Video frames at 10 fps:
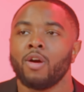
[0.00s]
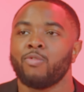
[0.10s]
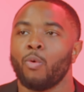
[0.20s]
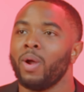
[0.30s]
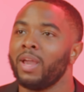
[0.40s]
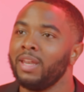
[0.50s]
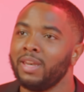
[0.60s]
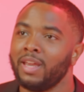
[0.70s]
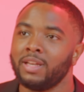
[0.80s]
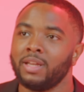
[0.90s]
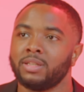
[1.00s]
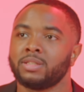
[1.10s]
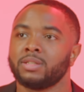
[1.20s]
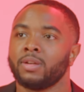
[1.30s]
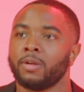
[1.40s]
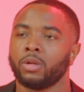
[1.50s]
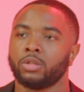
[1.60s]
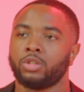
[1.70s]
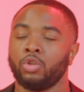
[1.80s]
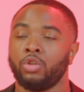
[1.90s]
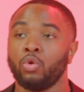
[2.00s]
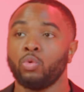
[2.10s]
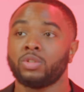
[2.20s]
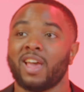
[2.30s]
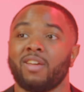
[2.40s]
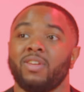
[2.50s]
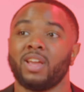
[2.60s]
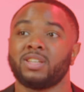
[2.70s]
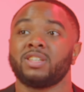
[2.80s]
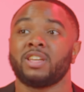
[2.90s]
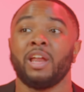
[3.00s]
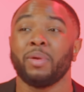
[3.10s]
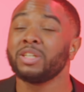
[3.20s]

for what he needs to do to advance his kingdom.